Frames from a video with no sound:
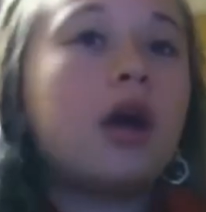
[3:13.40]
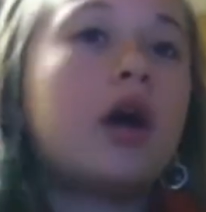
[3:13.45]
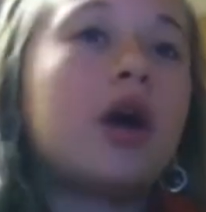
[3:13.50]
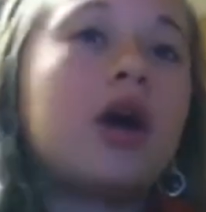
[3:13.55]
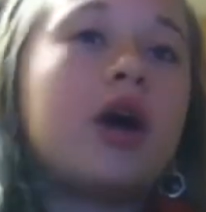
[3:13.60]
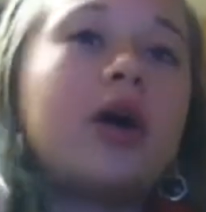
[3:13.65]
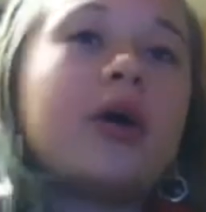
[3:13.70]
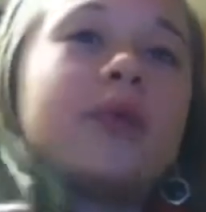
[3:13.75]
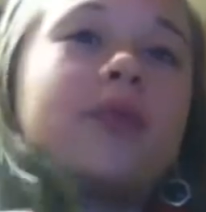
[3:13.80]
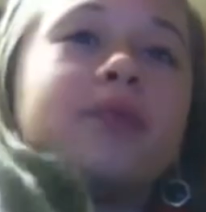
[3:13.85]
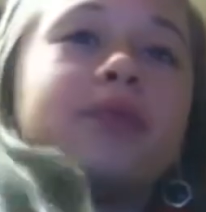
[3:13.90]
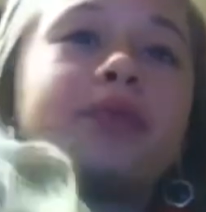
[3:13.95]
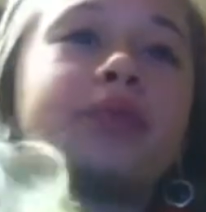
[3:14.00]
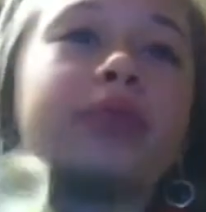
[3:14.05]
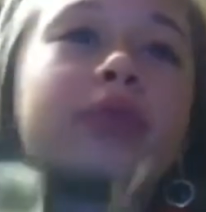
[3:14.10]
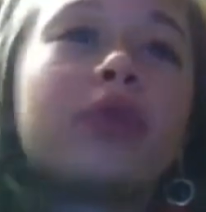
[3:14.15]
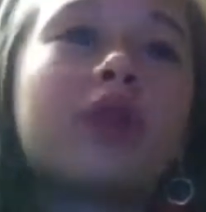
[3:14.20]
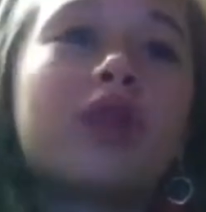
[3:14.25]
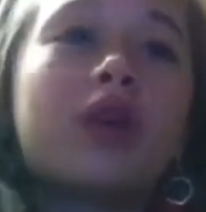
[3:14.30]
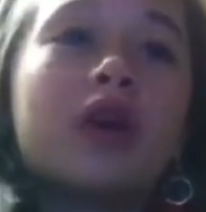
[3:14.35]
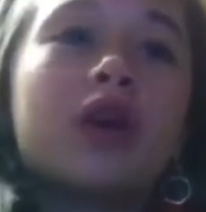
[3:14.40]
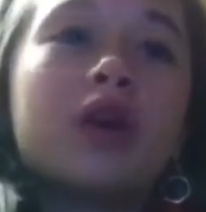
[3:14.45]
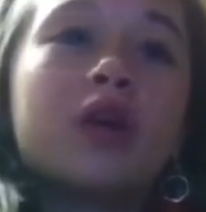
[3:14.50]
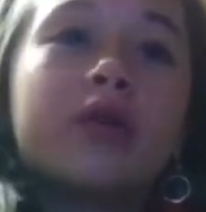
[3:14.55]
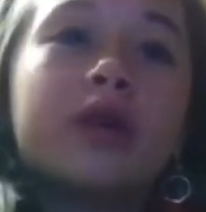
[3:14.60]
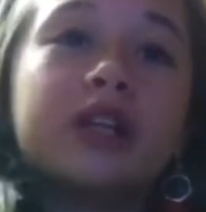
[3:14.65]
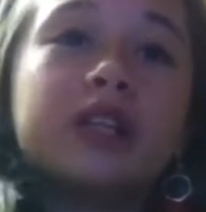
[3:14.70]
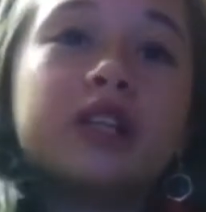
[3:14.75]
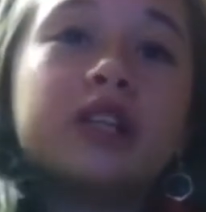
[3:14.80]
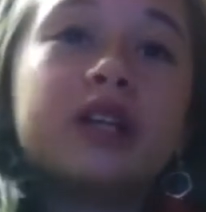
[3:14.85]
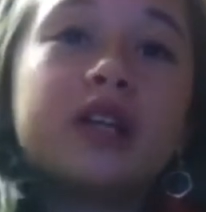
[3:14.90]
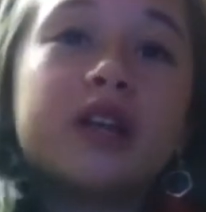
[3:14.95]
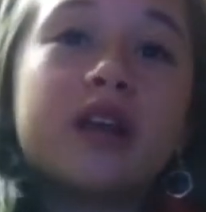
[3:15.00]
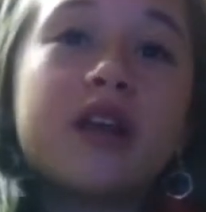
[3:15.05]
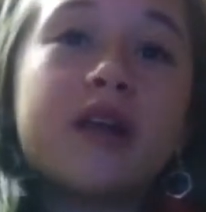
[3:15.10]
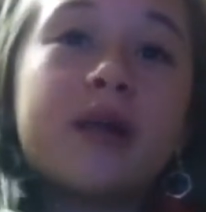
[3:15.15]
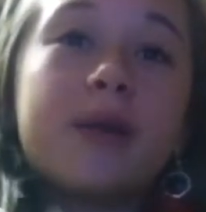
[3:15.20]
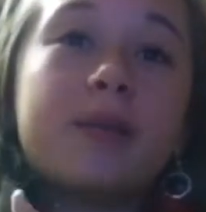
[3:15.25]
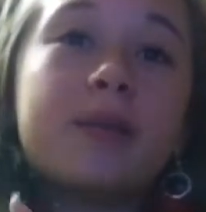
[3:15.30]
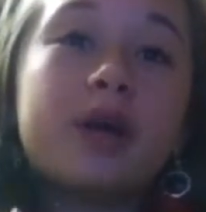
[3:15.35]
Um, question
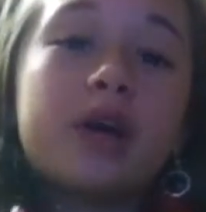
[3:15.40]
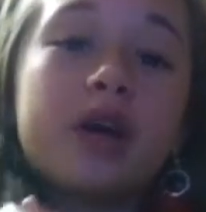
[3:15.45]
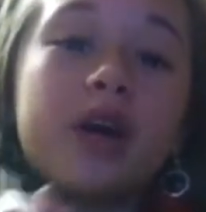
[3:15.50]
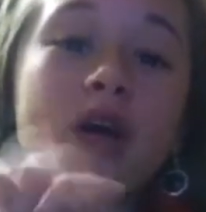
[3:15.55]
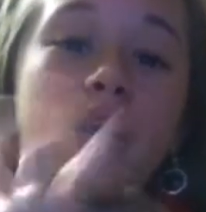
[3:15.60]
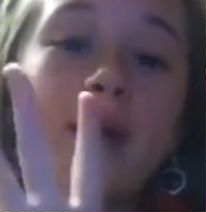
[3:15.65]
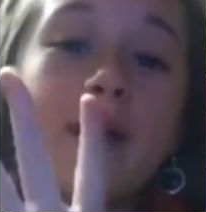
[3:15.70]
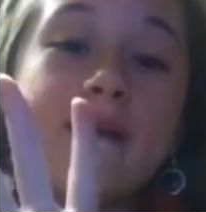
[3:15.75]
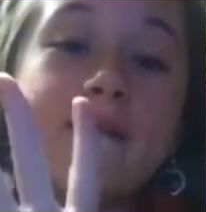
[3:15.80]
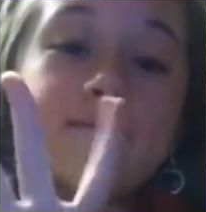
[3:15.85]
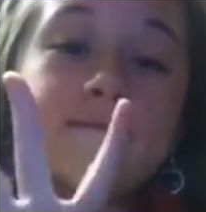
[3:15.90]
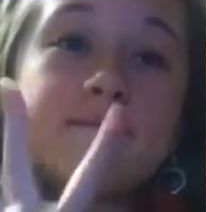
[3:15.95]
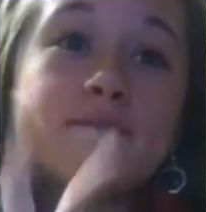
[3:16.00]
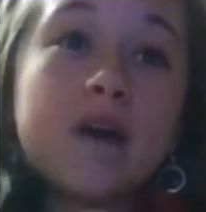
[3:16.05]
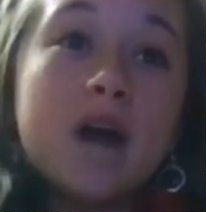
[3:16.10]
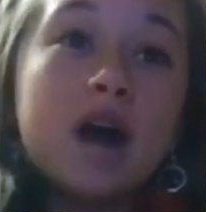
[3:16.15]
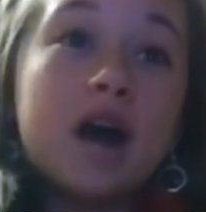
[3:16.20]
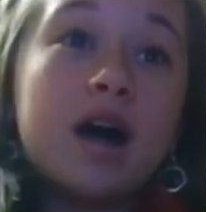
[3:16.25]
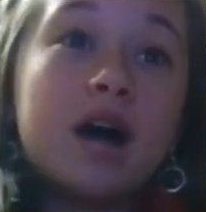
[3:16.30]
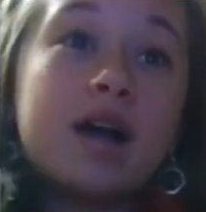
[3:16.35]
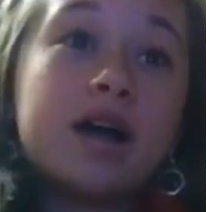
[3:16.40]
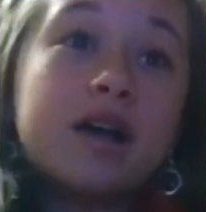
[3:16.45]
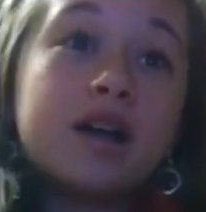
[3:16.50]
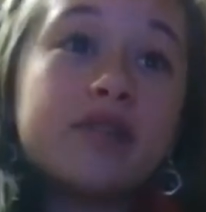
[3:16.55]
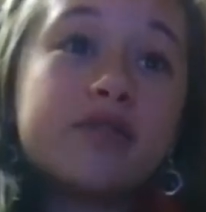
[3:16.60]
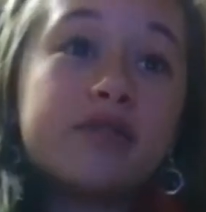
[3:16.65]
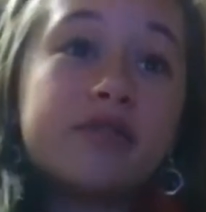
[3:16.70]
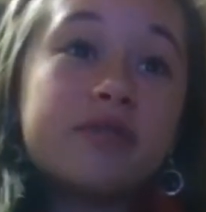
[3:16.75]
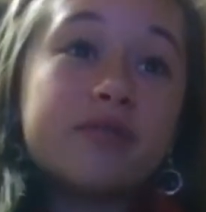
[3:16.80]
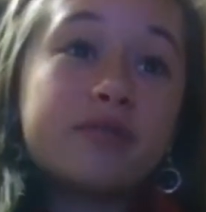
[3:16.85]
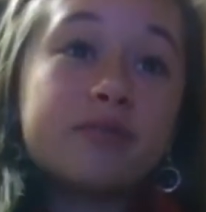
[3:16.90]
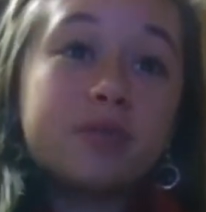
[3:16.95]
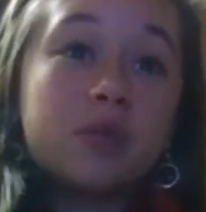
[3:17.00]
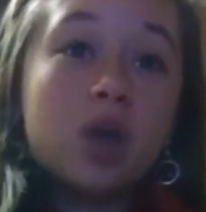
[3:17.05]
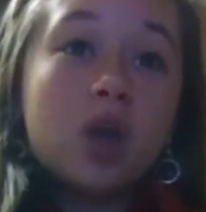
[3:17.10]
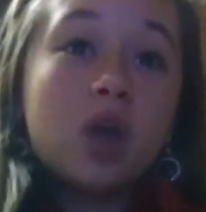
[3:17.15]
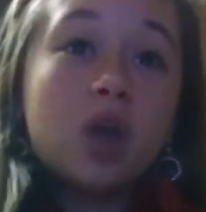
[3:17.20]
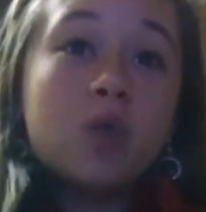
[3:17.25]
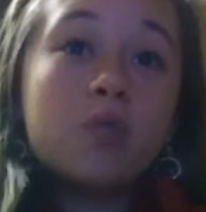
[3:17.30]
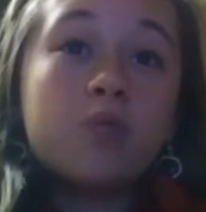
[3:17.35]
number five.
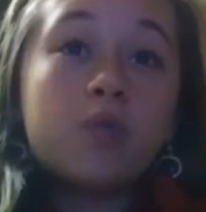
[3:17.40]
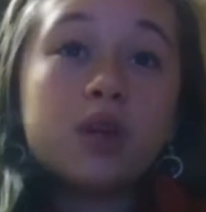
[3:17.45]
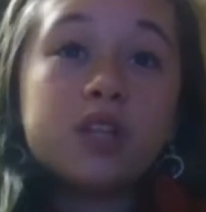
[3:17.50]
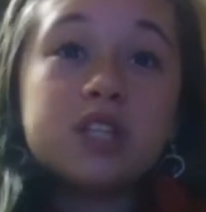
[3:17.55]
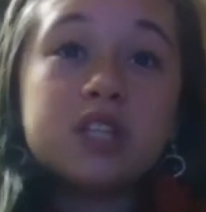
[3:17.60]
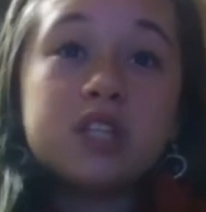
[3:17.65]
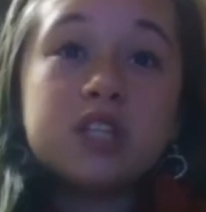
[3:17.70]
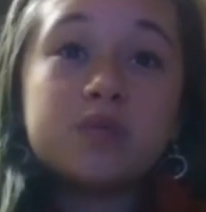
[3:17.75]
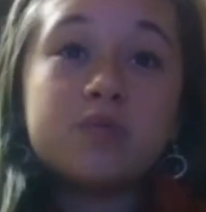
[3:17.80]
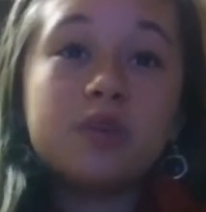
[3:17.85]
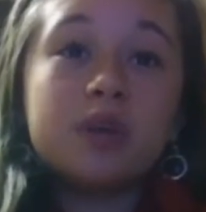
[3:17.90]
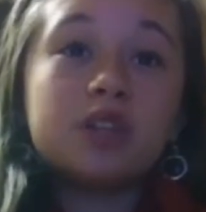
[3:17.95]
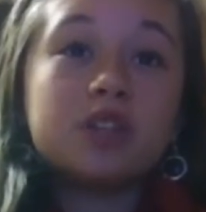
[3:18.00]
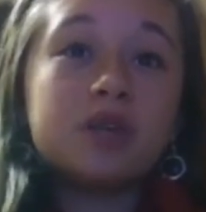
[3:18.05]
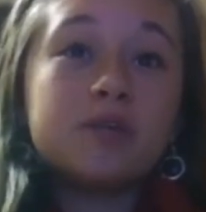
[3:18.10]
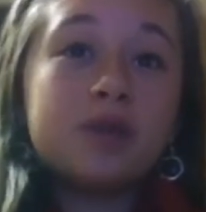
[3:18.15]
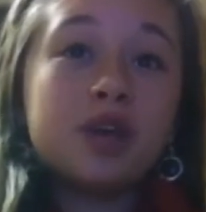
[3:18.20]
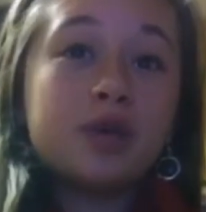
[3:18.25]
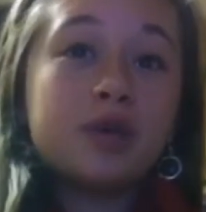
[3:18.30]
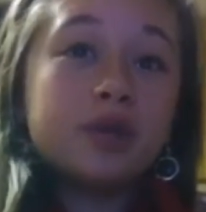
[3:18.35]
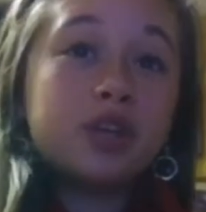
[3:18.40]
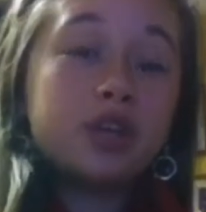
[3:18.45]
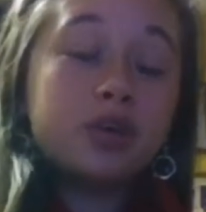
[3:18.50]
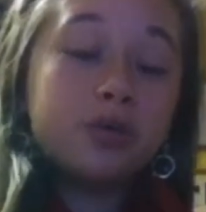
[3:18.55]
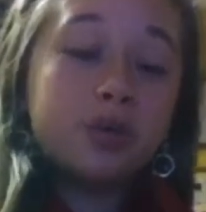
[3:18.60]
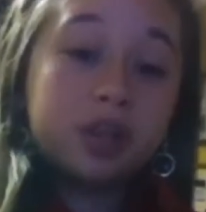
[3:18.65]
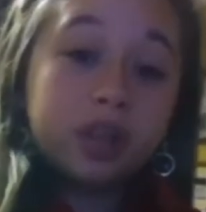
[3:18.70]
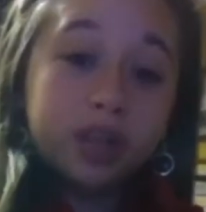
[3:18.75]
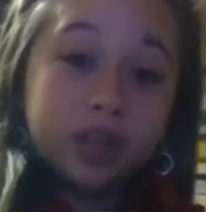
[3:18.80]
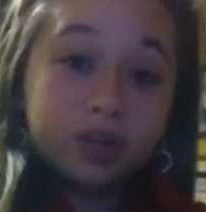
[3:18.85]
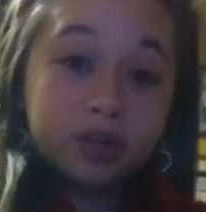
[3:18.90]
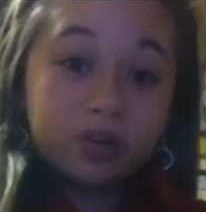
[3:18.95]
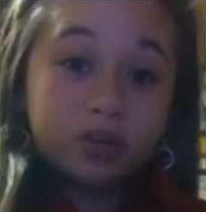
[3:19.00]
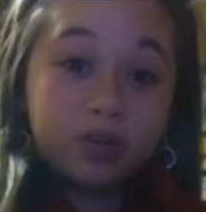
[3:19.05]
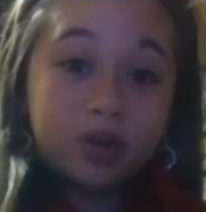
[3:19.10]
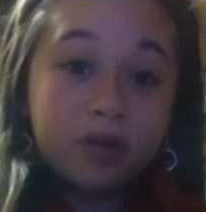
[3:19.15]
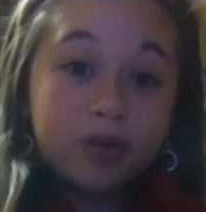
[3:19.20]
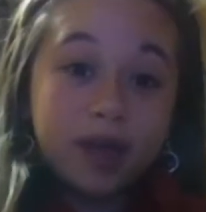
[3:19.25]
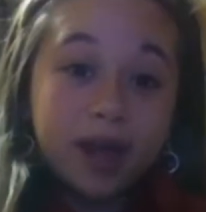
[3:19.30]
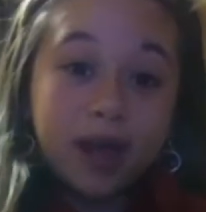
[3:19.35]
What did you want to be when you were
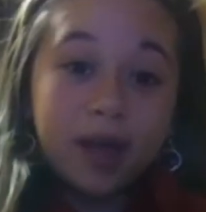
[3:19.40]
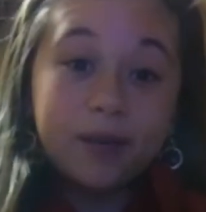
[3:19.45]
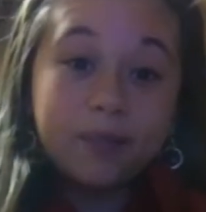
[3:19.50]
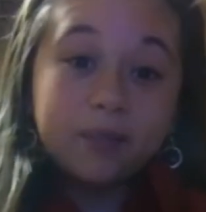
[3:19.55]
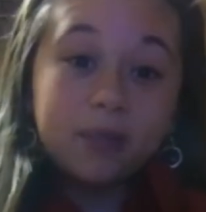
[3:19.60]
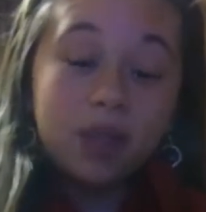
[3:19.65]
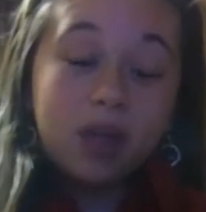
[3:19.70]
little? Okay.